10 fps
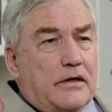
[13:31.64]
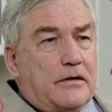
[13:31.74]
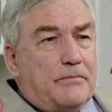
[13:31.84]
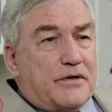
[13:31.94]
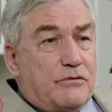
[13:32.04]

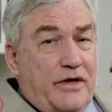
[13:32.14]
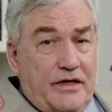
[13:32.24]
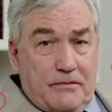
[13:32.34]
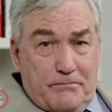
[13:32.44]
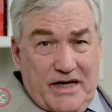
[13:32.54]
between
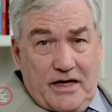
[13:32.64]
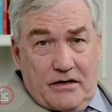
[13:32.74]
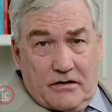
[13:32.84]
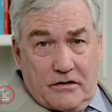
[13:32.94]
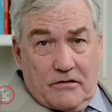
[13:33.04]
the
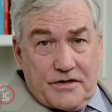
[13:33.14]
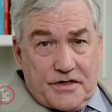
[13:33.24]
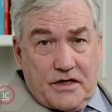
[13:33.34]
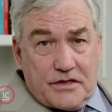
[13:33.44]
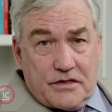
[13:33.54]
main
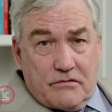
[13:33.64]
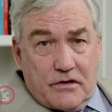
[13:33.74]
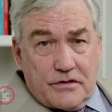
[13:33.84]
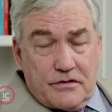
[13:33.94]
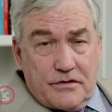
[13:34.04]
currency
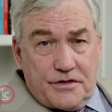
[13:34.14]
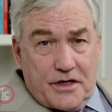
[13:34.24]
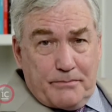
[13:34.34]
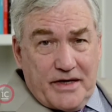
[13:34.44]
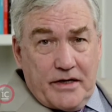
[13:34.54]
issuers,
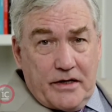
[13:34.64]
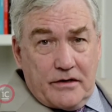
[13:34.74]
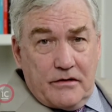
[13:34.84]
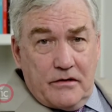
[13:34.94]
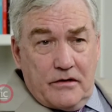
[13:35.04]
Japan,